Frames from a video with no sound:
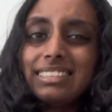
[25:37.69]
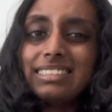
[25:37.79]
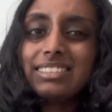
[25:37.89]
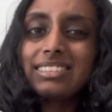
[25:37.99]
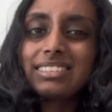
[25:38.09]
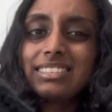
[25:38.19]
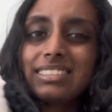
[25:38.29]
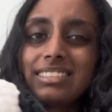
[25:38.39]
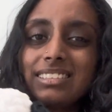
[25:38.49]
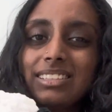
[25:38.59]
looks
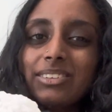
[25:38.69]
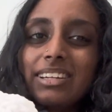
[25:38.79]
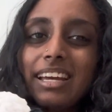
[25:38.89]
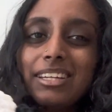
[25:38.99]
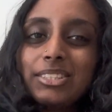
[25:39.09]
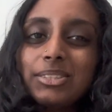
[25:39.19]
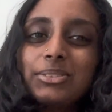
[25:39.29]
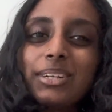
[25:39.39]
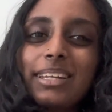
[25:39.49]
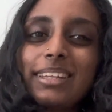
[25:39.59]
okay
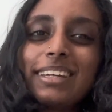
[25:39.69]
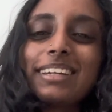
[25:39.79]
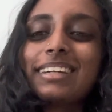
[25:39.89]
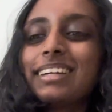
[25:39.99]
too, I think.